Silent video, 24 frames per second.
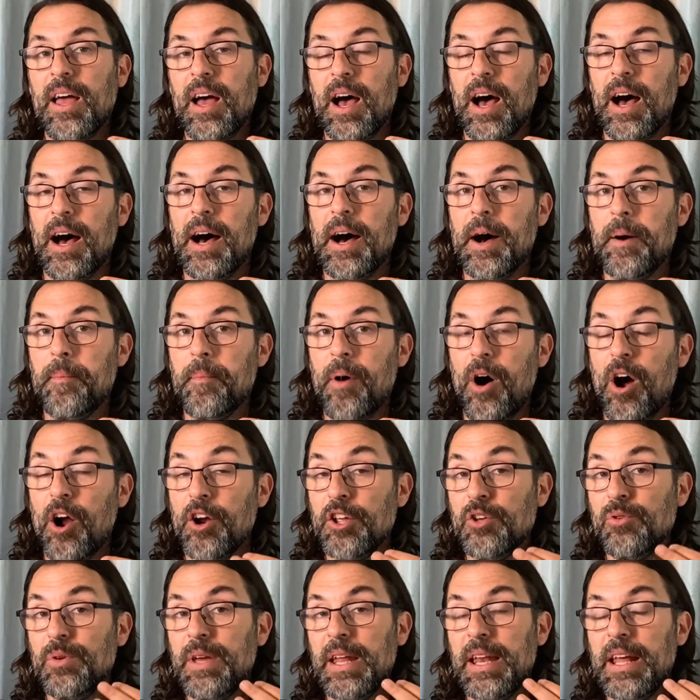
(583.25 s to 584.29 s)
Are
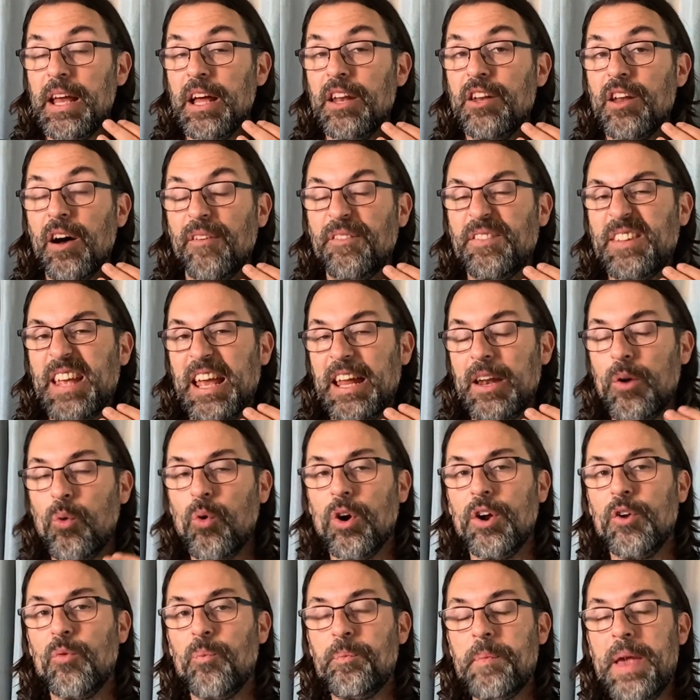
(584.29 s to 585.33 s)
you getting enough data
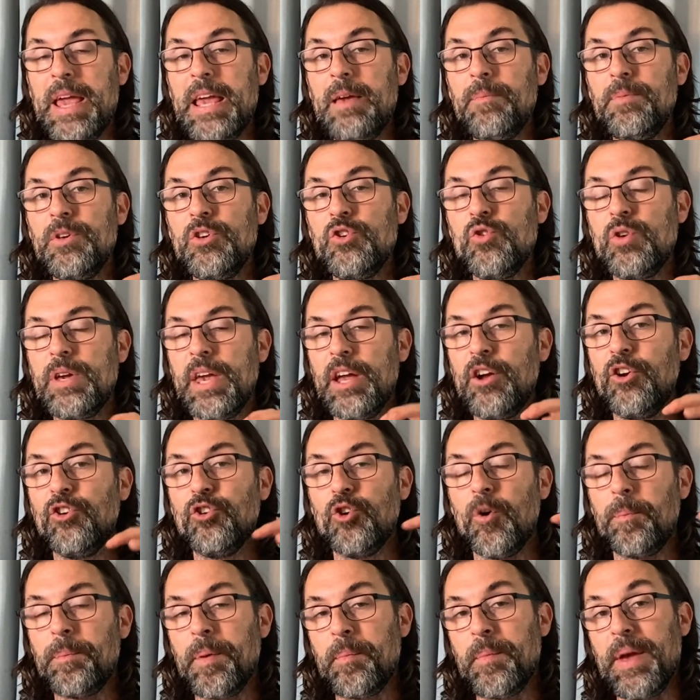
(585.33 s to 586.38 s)
where maybe you can
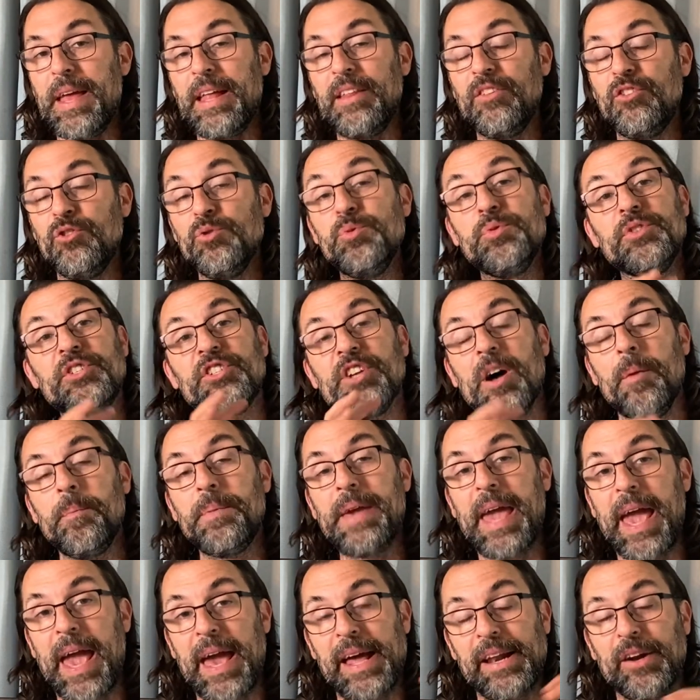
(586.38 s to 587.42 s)
group them into
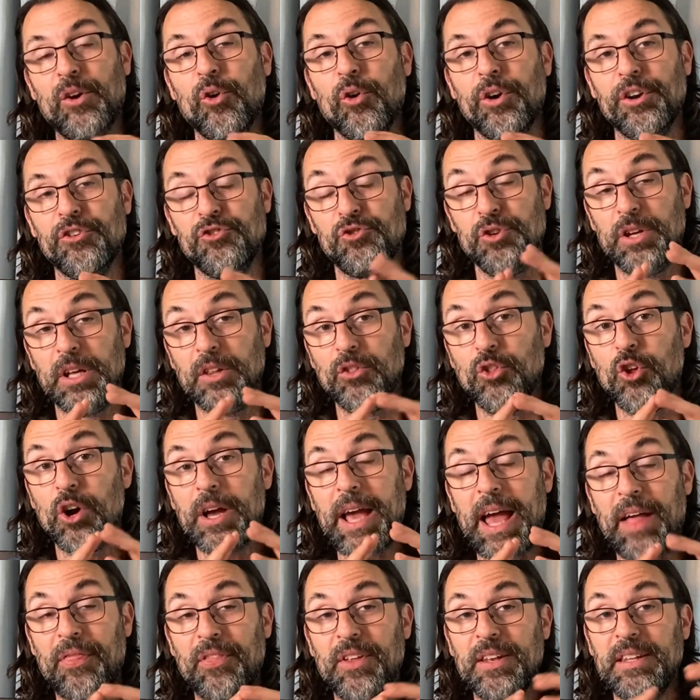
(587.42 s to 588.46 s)
subcategories? You can look
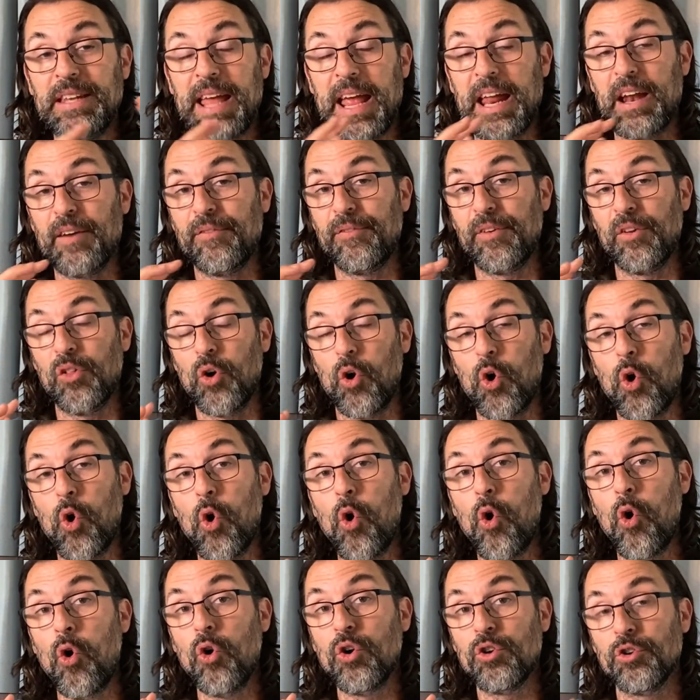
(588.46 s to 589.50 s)
at the data for the
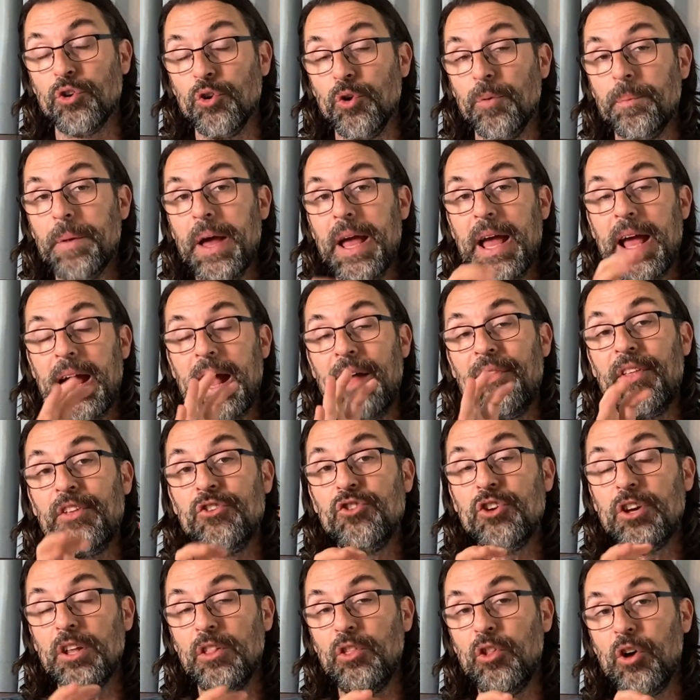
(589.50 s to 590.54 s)
whole group, and then
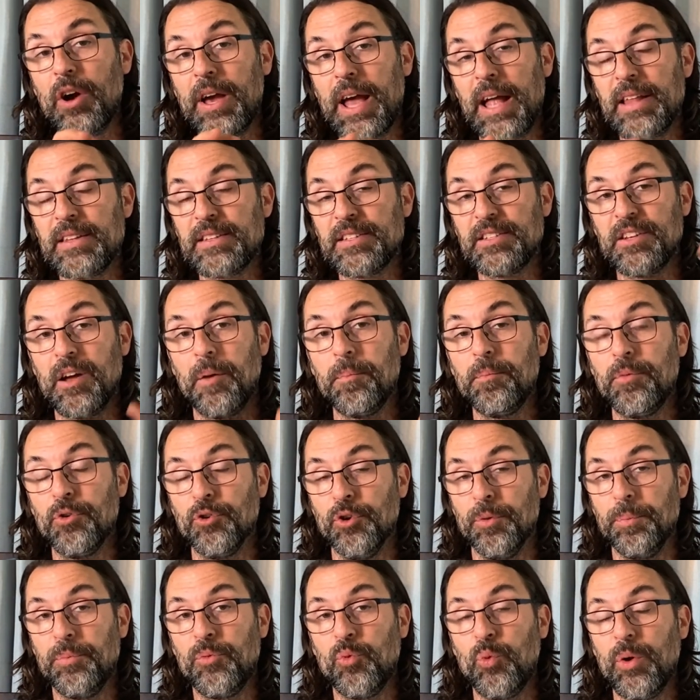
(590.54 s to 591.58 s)
you can look at
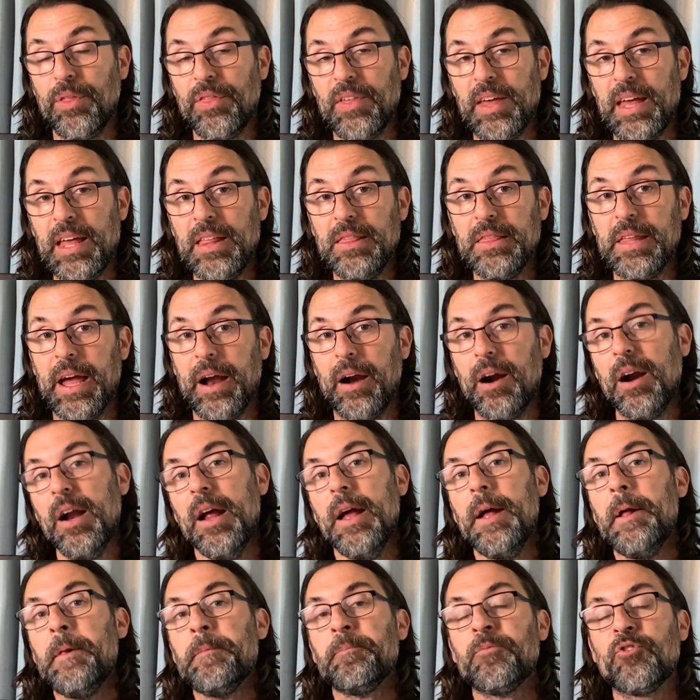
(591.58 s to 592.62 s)
subgroups within there.
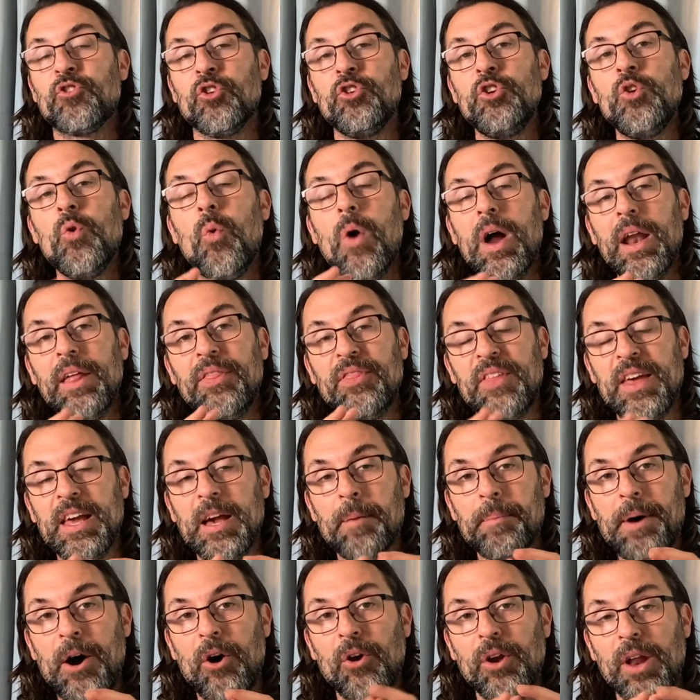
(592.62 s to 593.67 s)
So you want to think
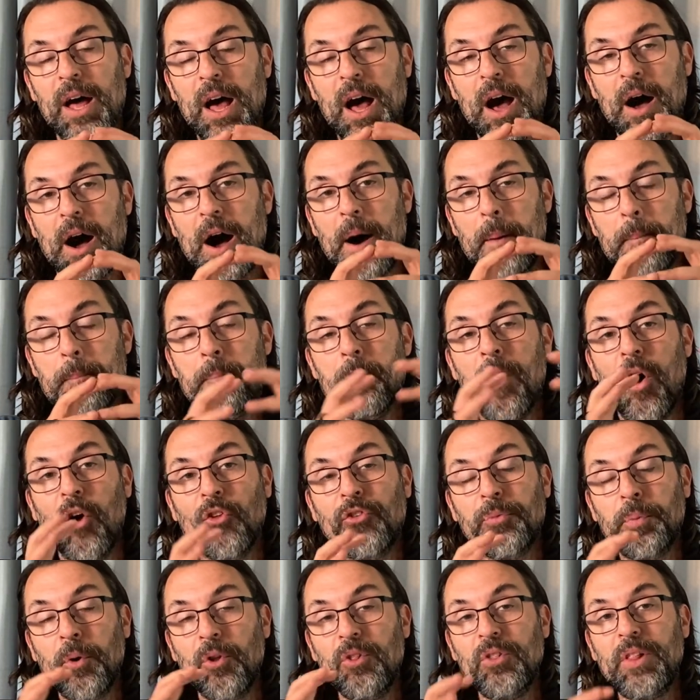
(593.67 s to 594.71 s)
about
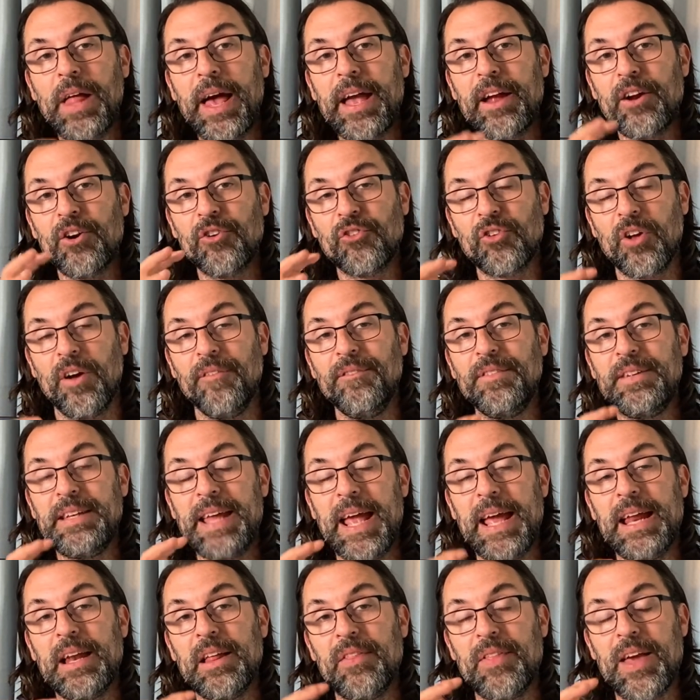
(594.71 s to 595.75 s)
multiple layers of
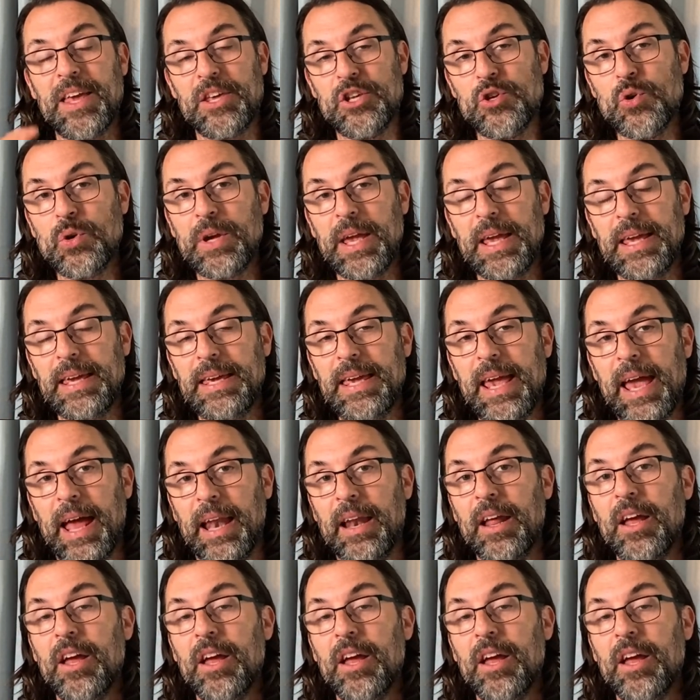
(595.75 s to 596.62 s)
data that you can get.